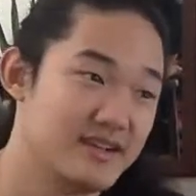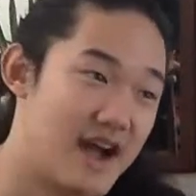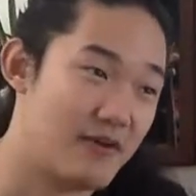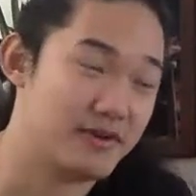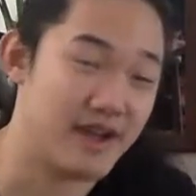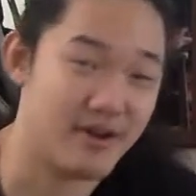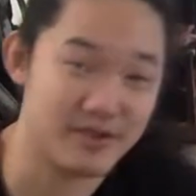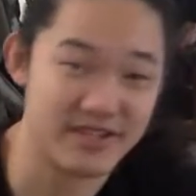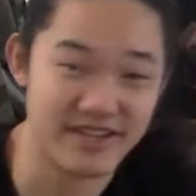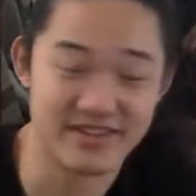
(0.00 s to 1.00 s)
I
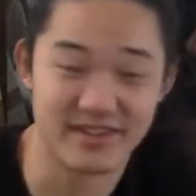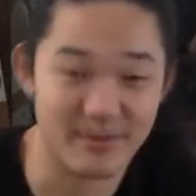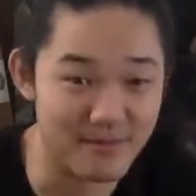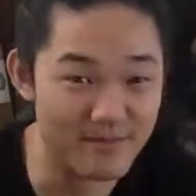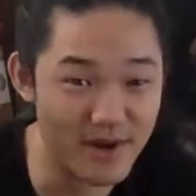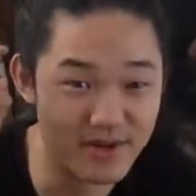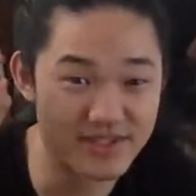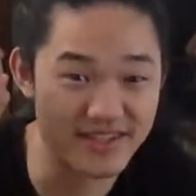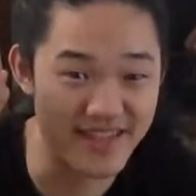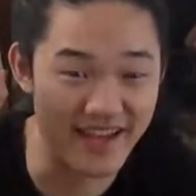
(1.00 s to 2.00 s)
would change it to
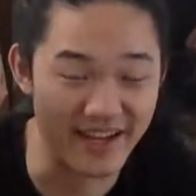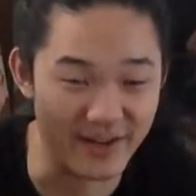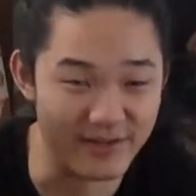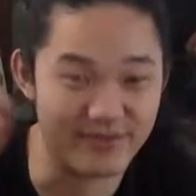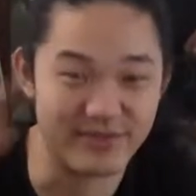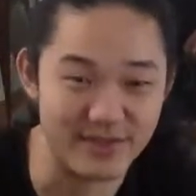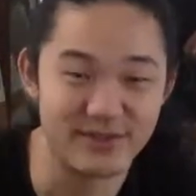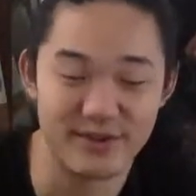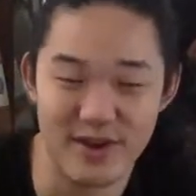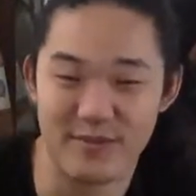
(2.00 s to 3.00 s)
most to negative. Do you
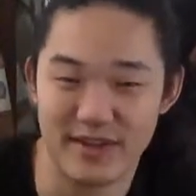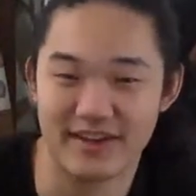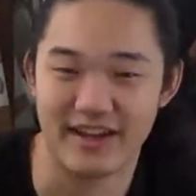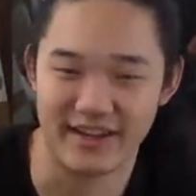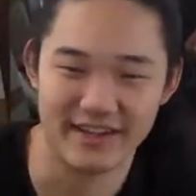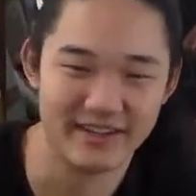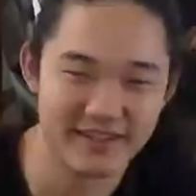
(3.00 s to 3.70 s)
know what I mean? Like,